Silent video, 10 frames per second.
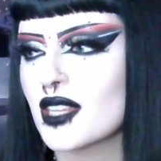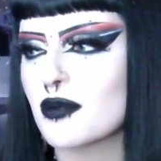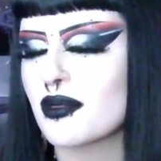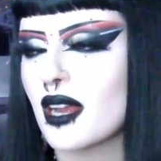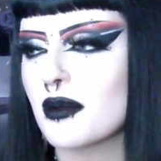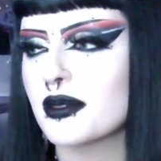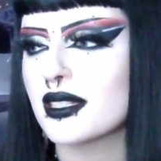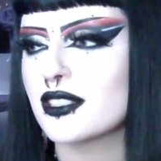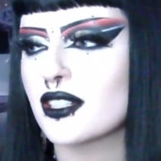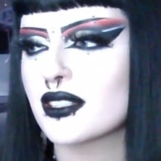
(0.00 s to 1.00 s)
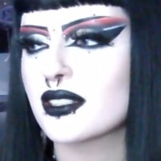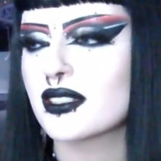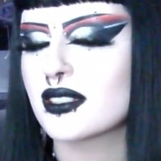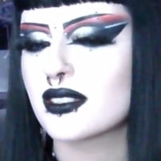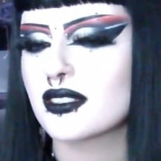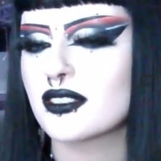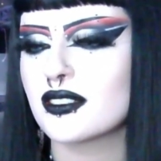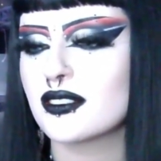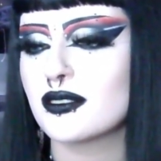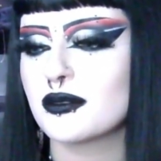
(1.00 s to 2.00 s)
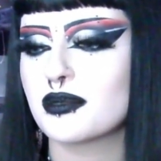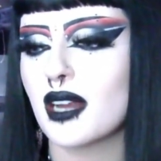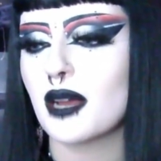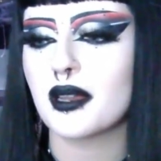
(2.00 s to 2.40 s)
probably just, you probably